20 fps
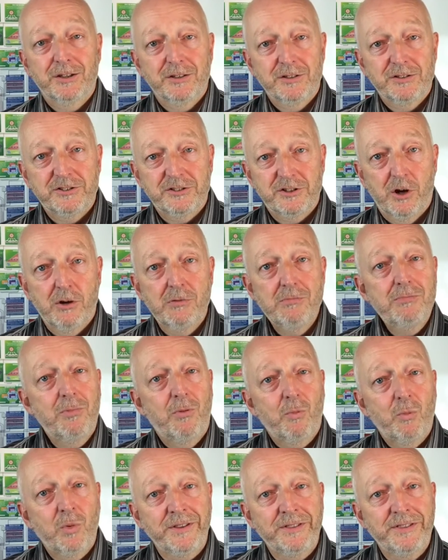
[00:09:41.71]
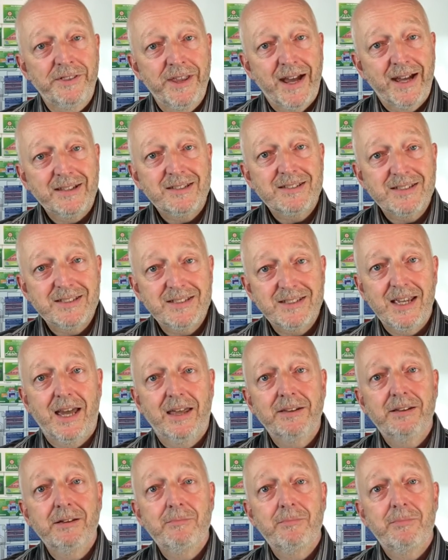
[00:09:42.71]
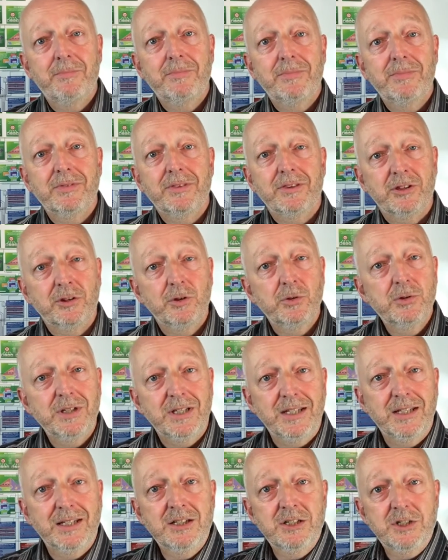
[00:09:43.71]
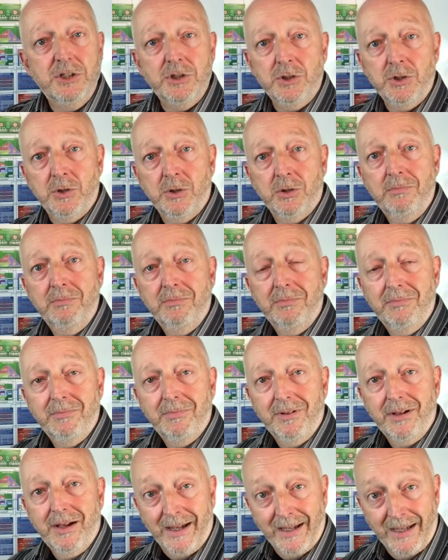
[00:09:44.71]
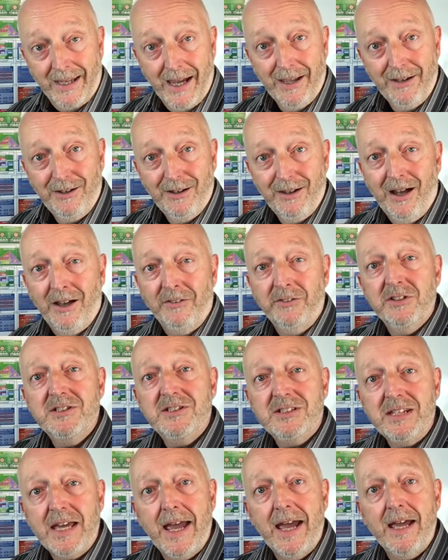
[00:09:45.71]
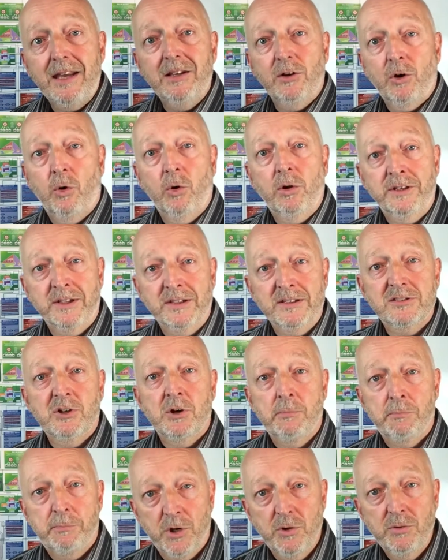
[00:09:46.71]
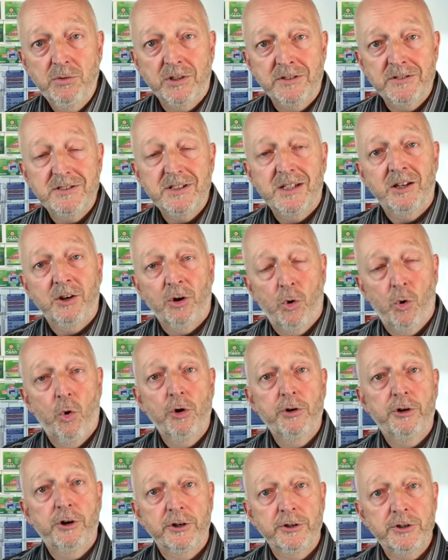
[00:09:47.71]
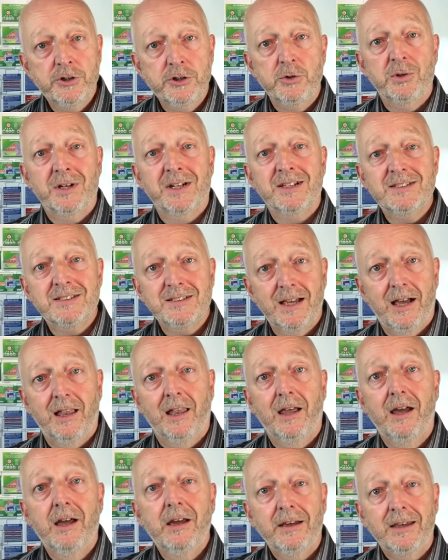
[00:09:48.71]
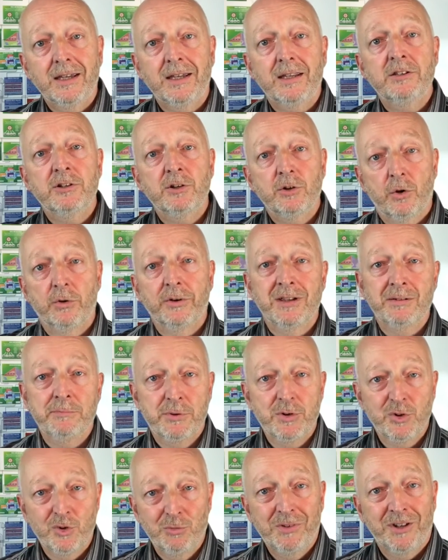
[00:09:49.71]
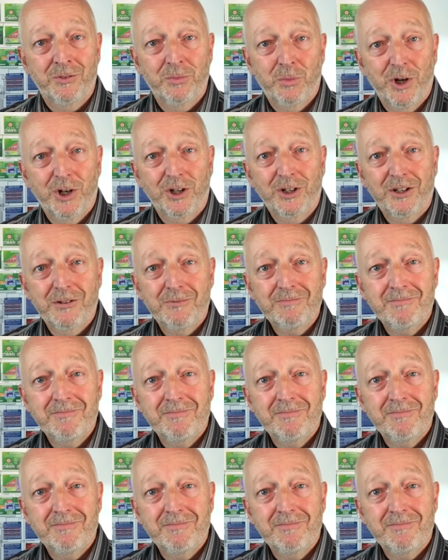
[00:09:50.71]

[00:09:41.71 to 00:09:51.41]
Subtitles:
So with that said, you need to again understand all these components in order to excel in your improvement work.